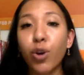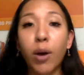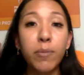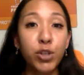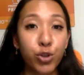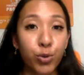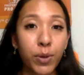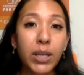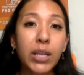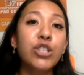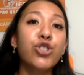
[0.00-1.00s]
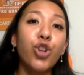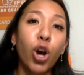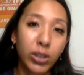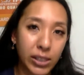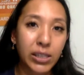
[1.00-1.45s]
So I'm assuming it's
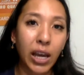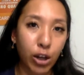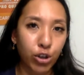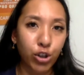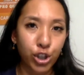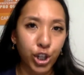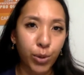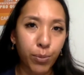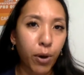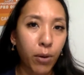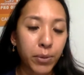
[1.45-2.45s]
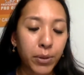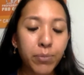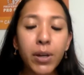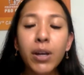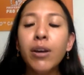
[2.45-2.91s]
not a psychological
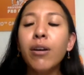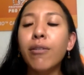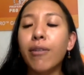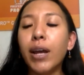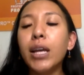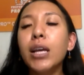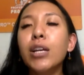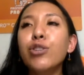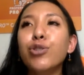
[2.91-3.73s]
problem, right?